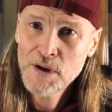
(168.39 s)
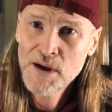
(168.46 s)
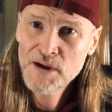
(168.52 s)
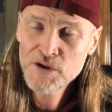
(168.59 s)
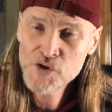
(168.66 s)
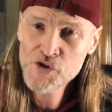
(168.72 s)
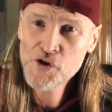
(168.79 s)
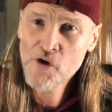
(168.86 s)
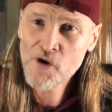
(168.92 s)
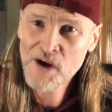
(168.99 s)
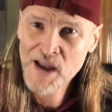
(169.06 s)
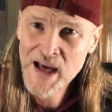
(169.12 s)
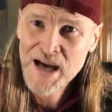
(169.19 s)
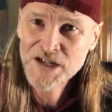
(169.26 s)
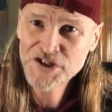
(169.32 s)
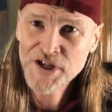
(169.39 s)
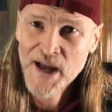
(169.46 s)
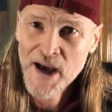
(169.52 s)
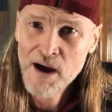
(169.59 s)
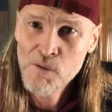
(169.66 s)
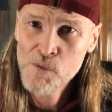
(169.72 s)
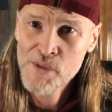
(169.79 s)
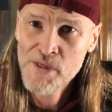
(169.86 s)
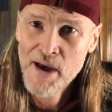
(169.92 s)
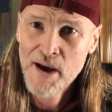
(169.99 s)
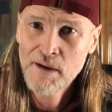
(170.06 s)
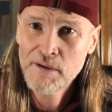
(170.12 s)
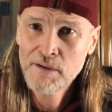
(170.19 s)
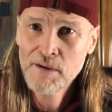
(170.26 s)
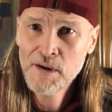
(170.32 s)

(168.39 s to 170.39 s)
And you start lashing out with that.